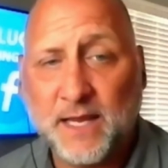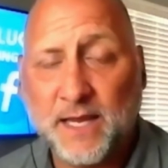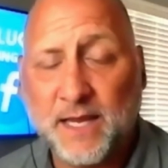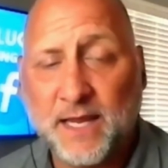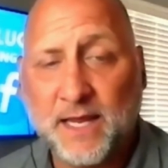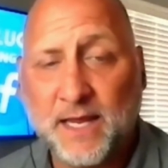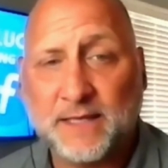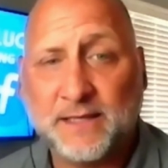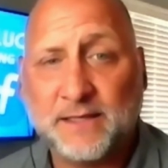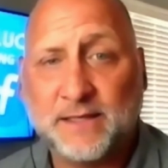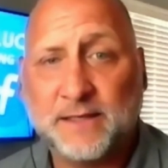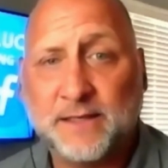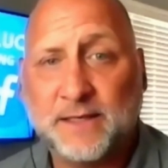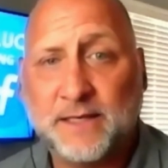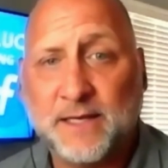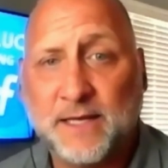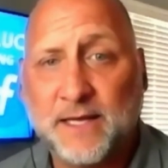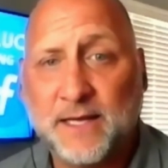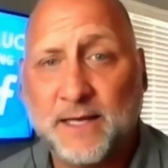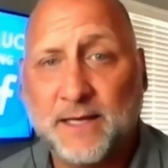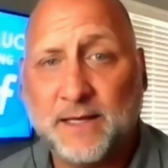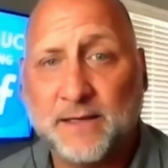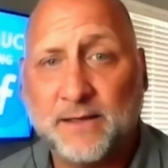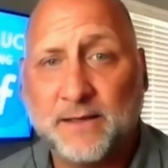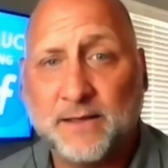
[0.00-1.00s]
And
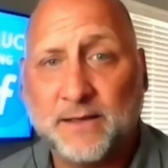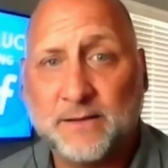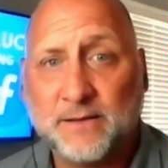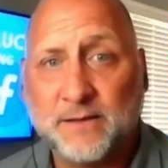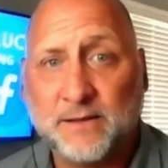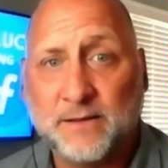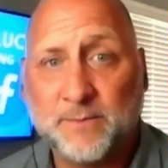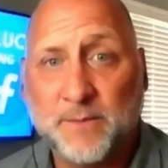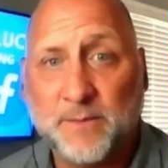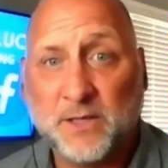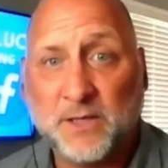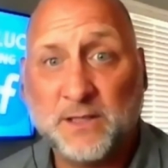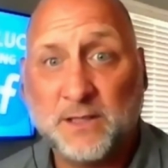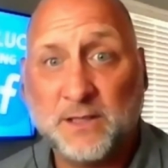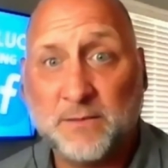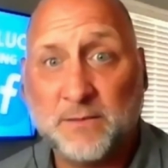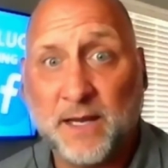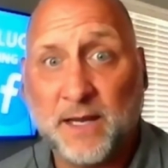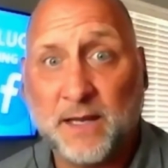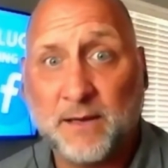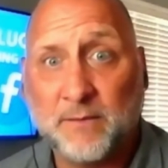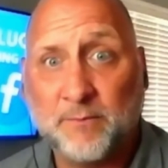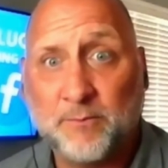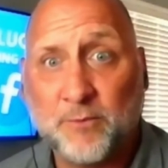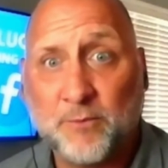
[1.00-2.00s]
especially to
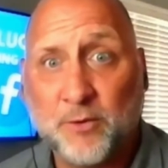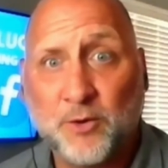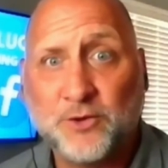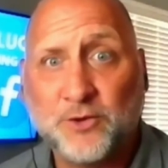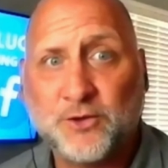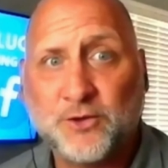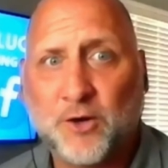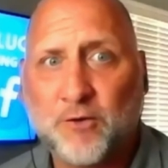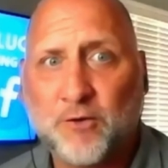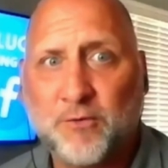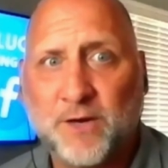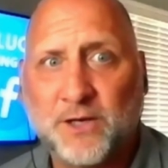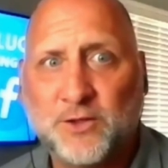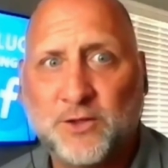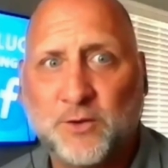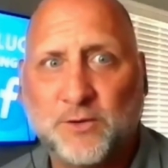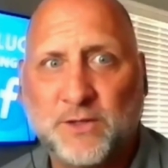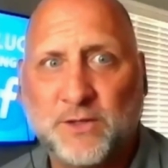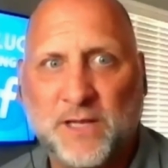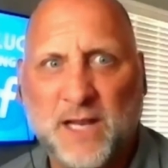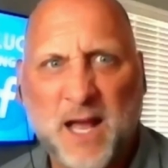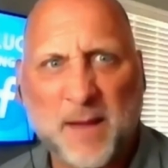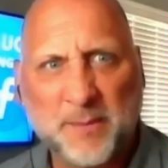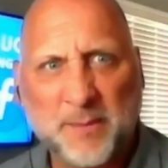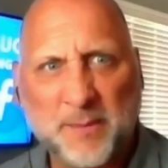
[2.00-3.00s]
my producer, Chris, who's
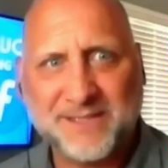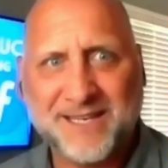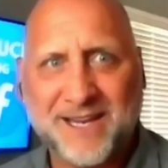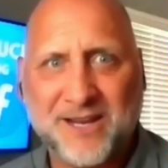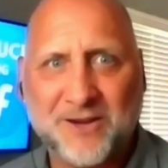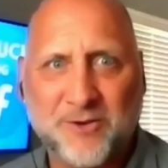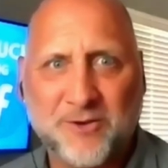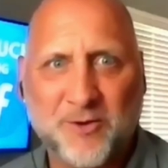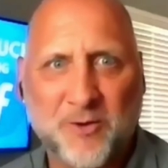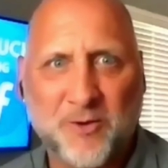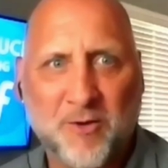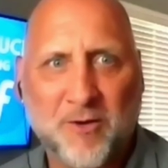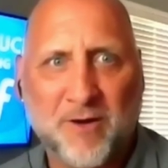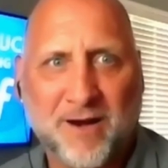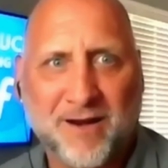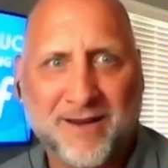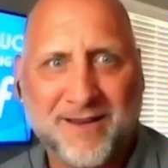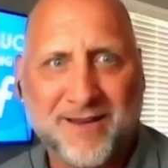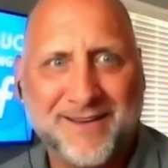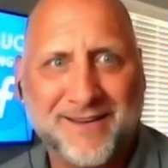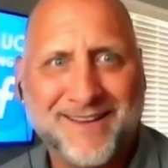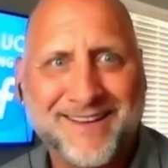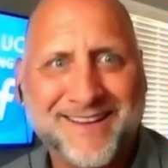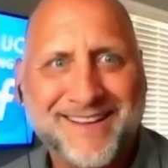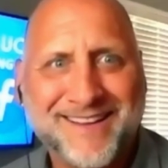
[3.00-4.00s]
in upstate New York,
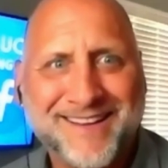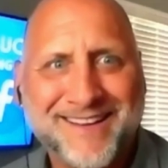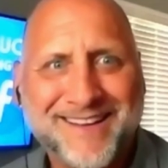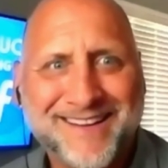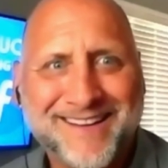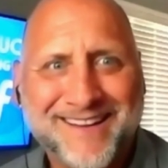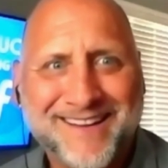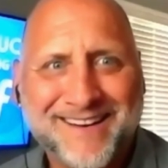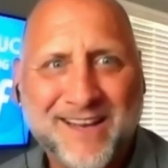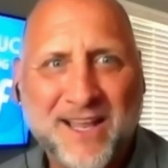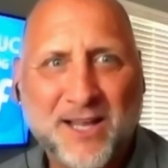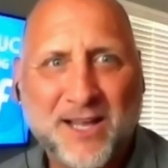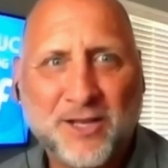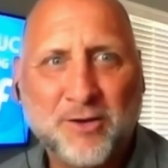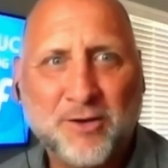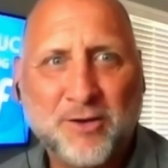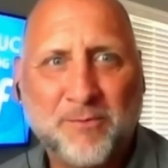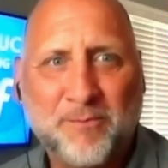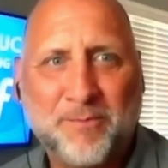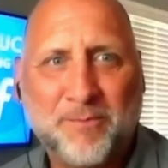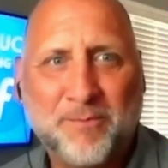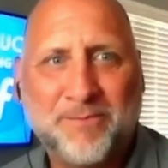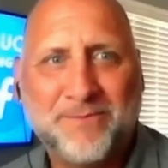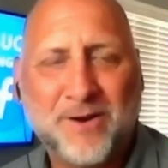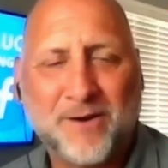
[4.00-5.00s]
not too
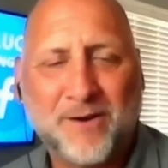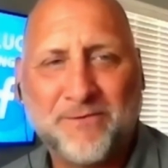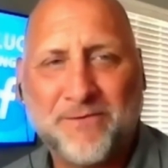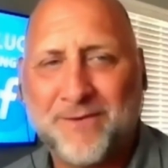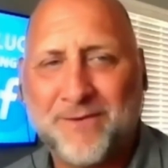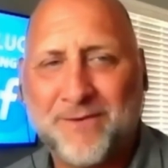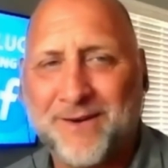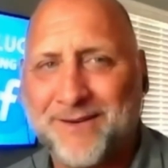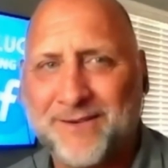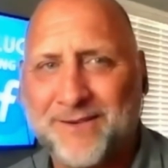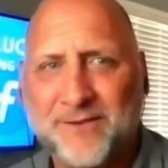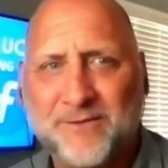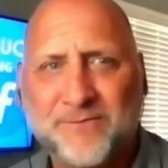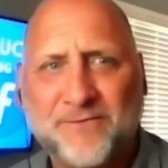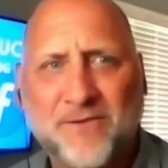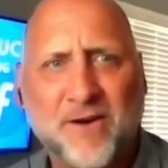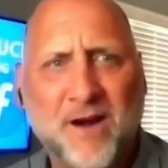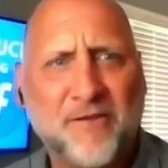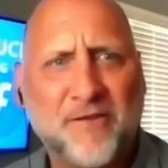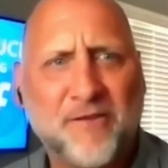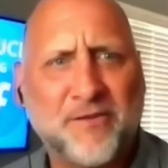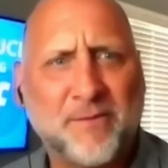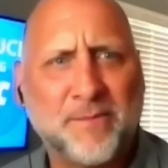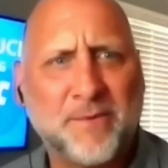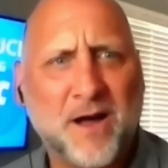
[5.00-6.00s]
far
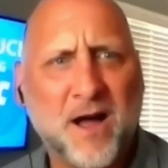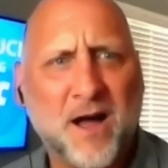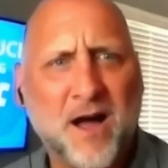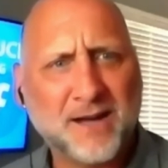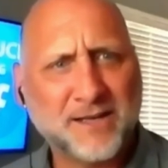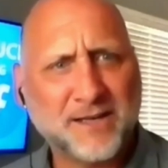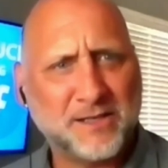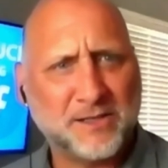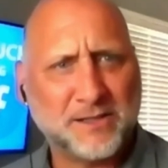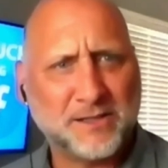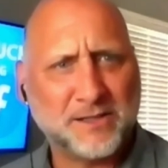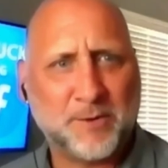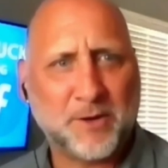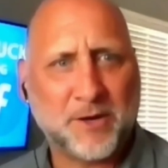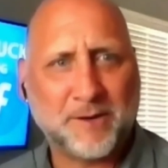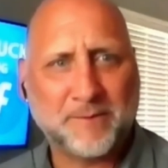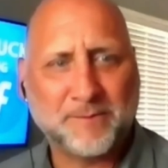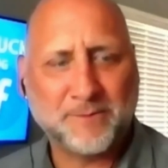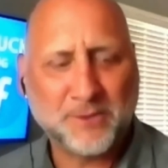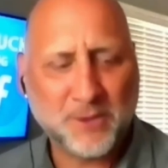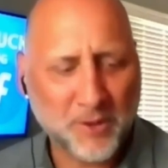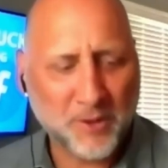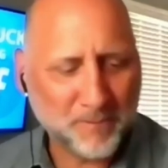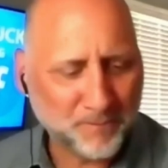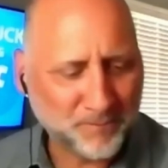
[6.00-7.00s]
off from Ogdensburg.
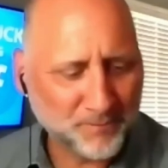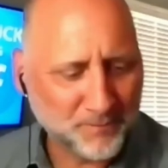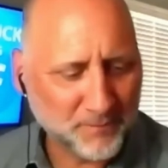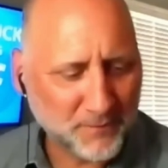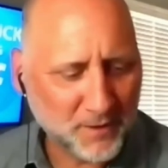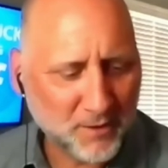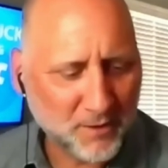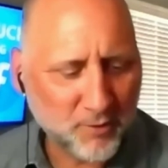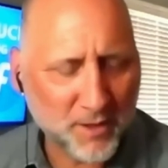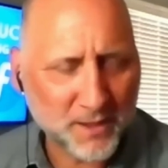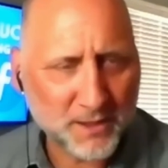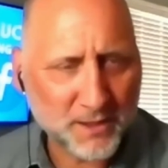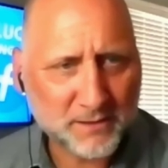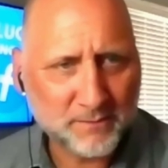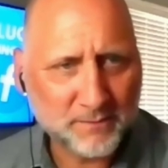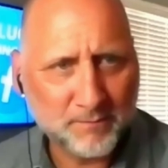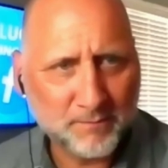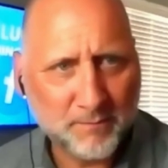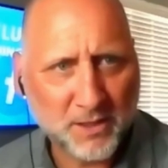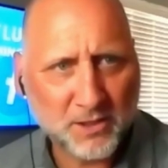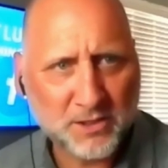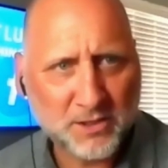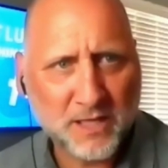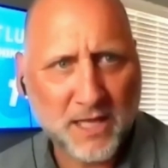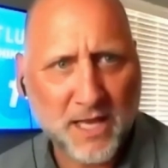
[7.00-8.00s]
So Chris,
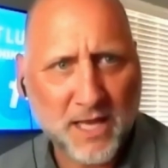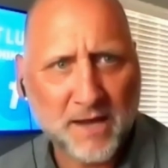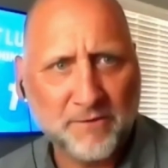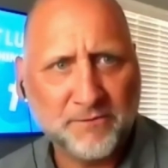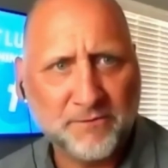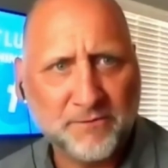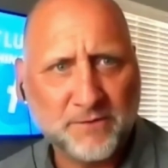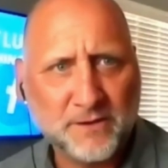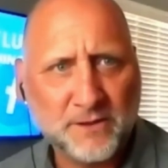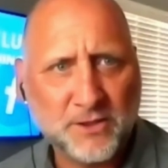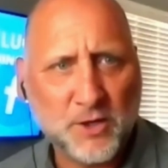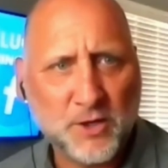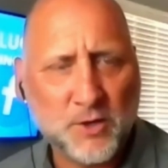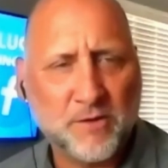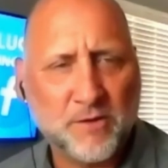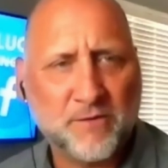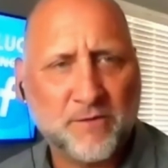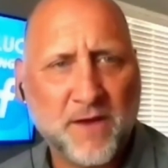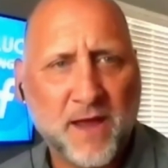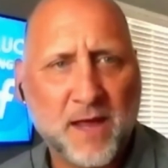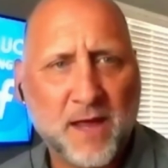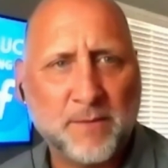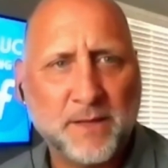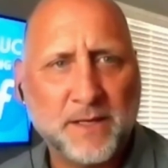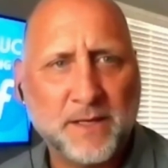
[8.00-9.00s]
much love to you and the
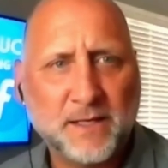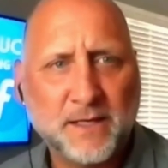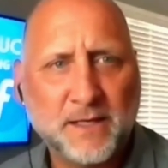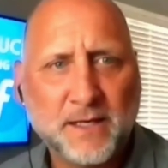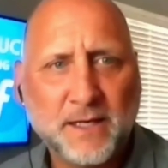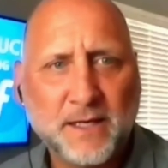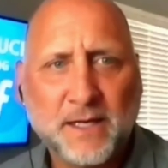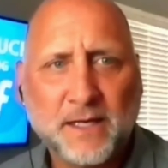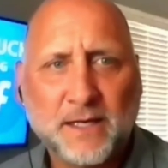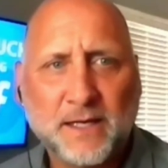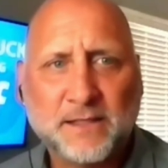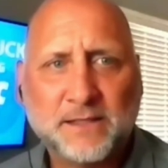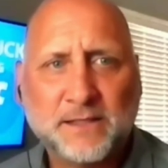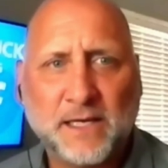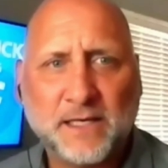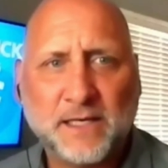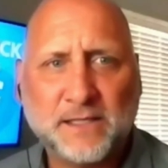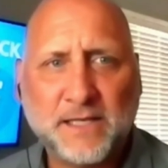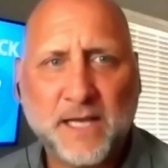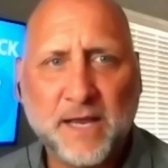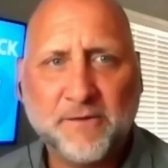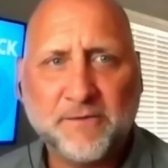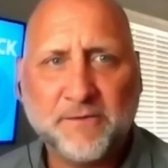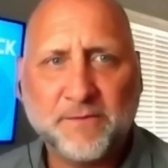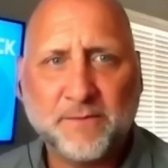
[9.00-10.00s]
family. Stay
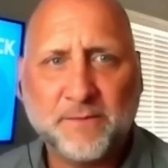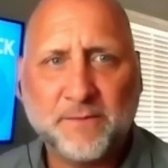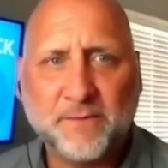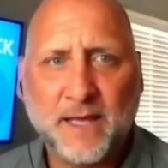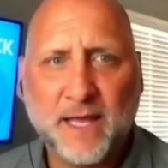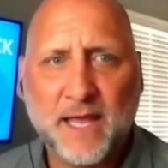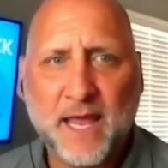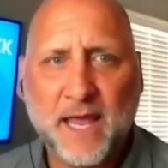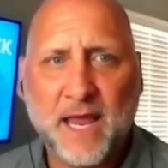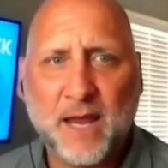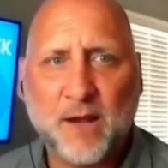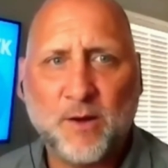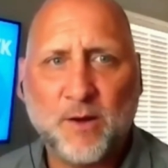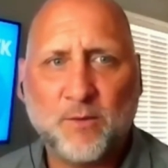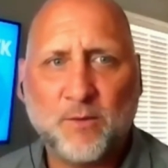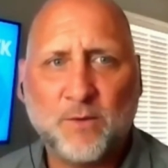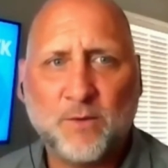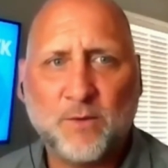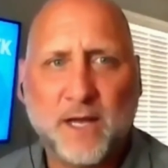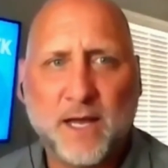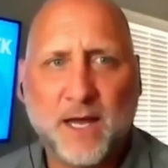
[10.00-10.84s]
safe, and